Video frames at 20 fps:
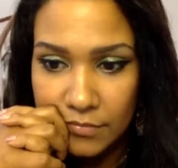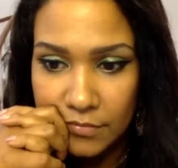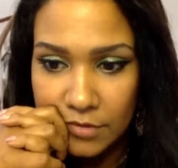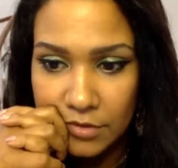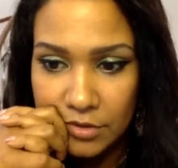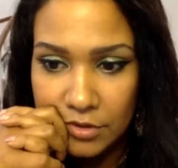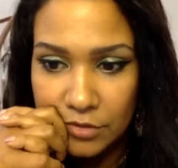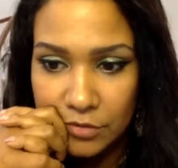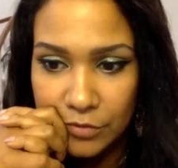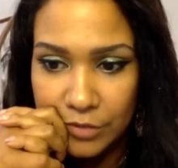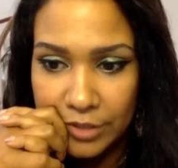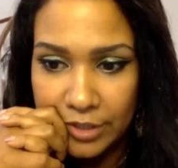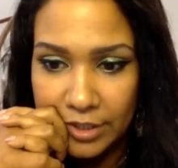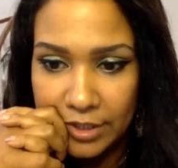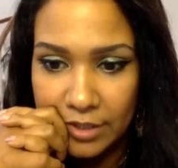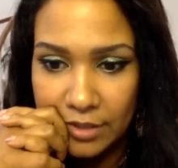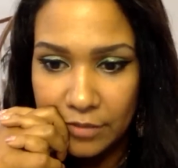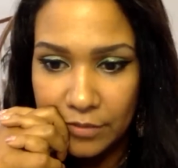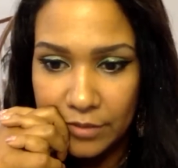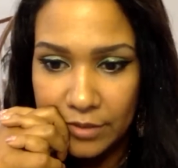Should we
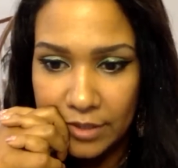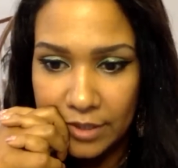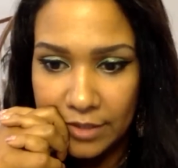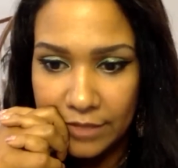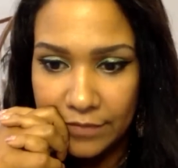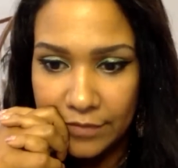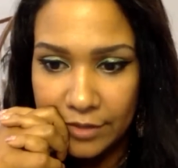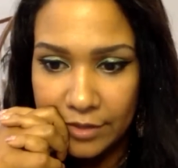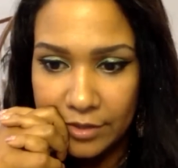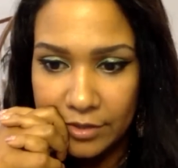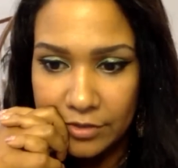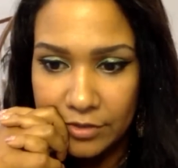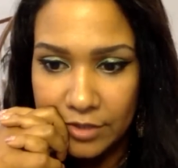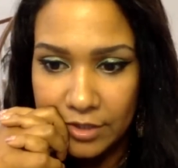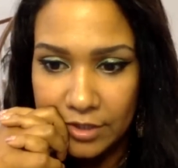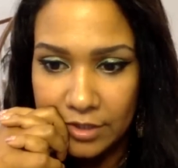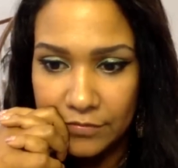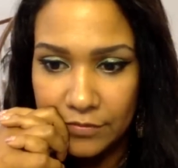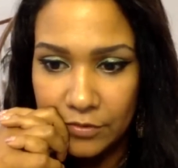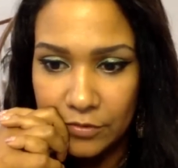get with a very
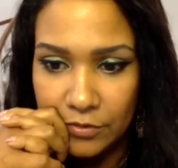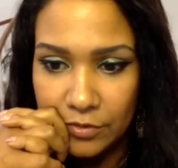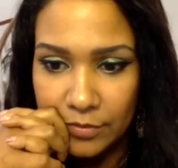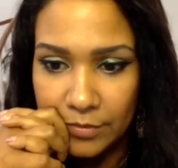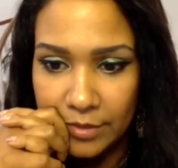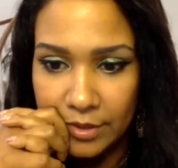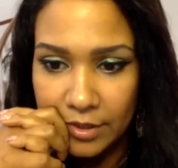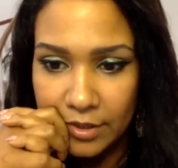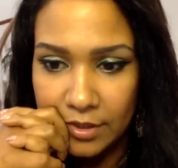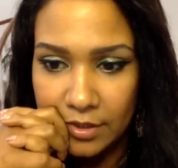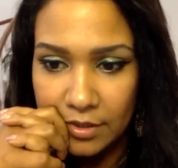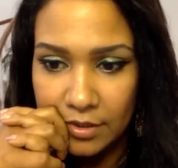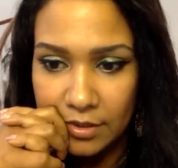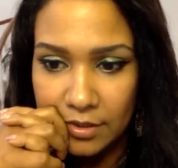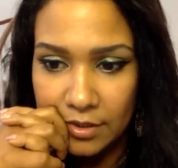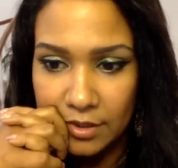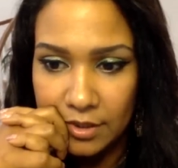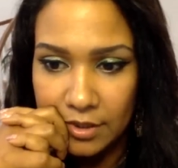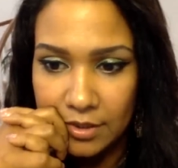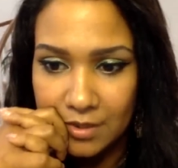attractive older man?
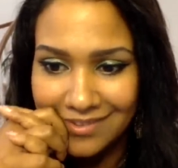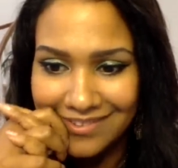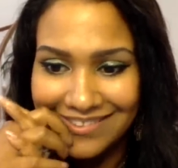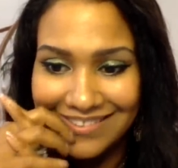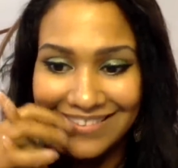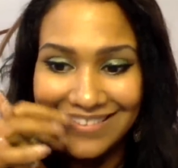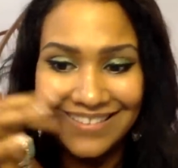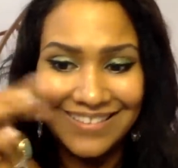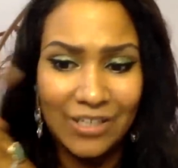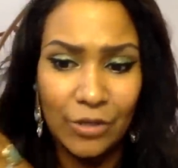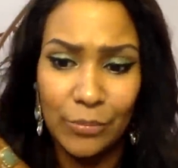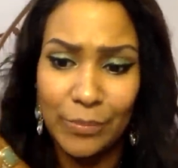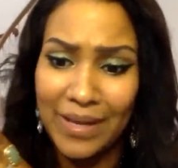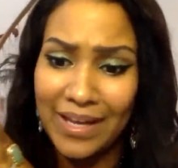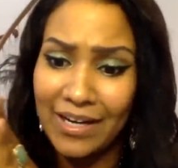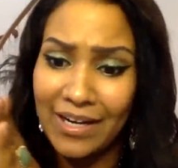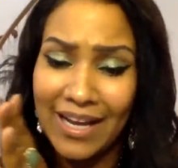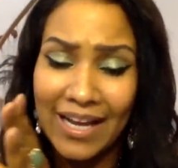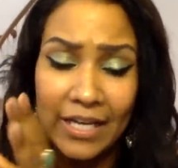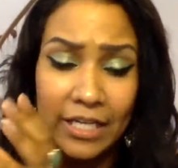Okay, it don't
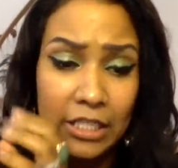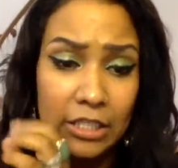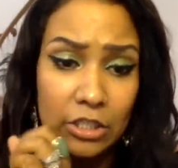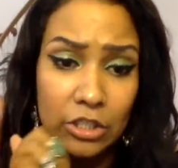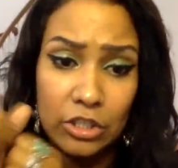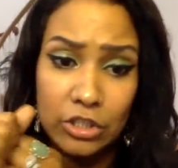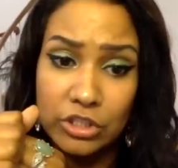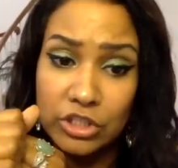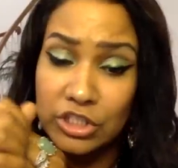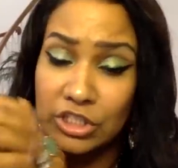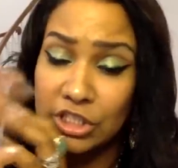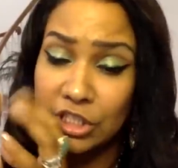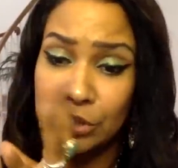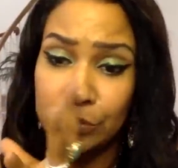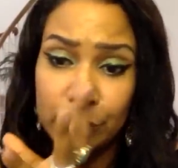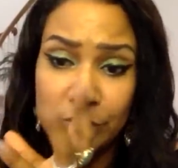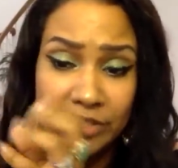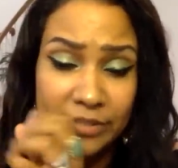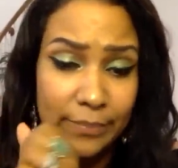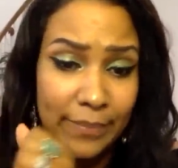matter how he look. Just get
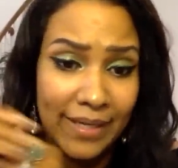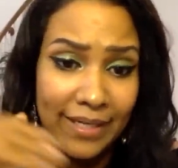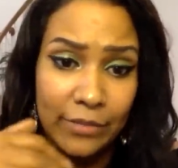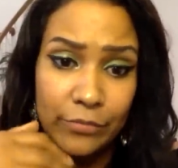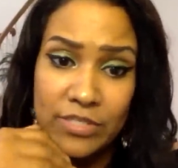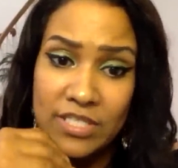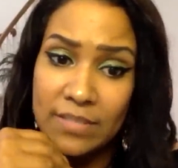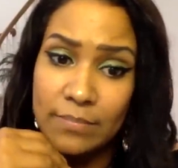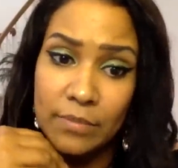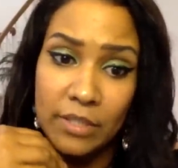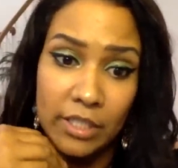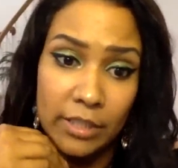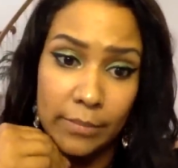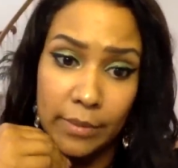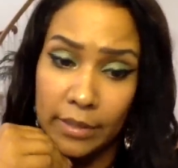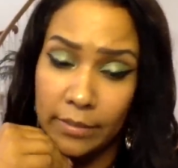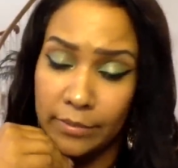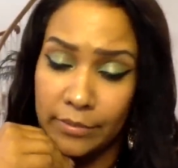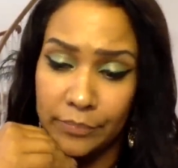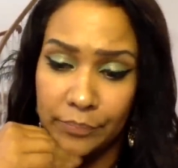with somebody with some money,
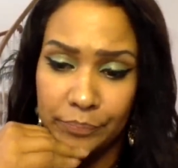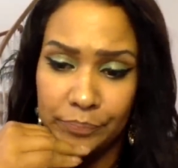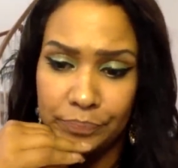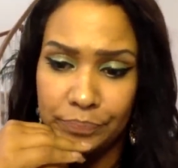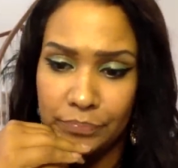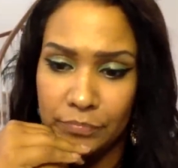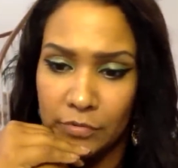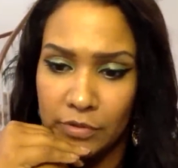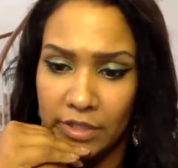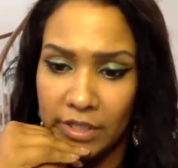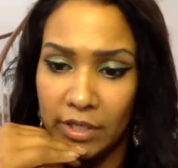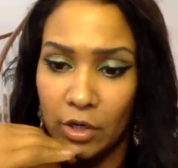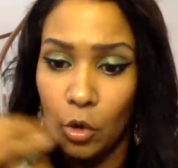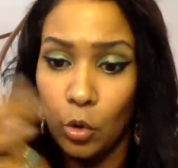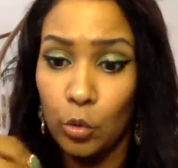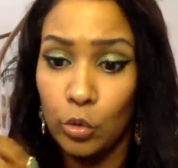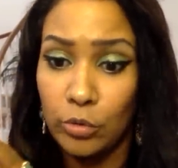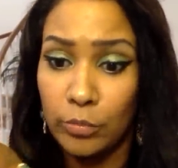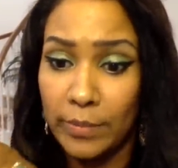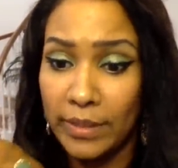baby. Okay,
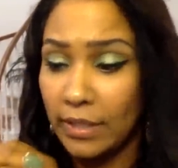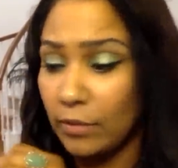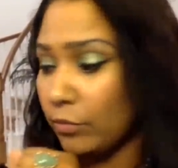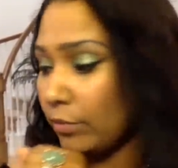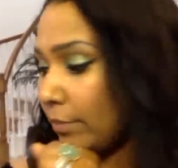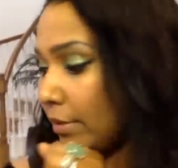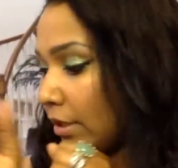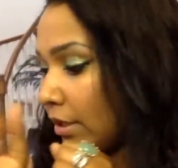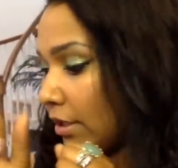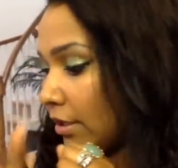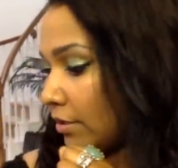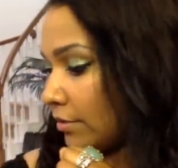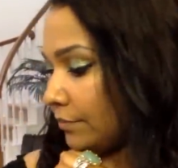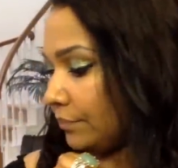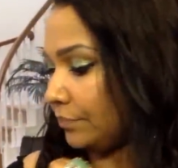older man with money.